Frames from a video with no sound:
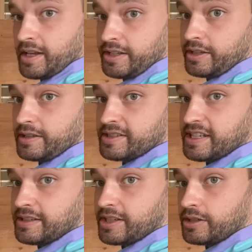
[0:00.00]
You can
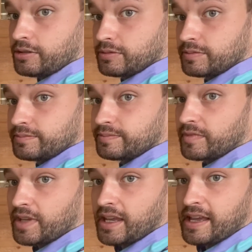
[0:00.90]
see too,
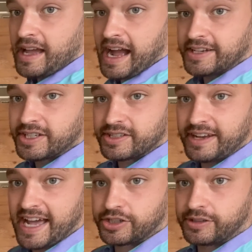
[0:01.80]
I just
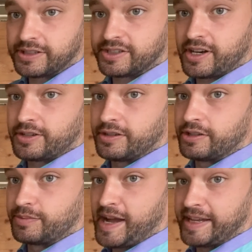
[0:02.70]
naturally start to
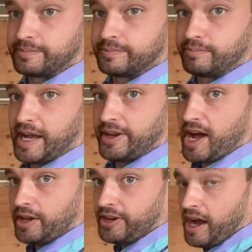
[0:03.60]
use my
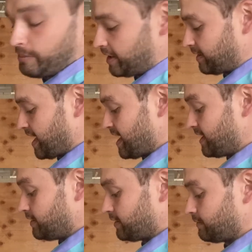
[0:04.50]
non-dominant hand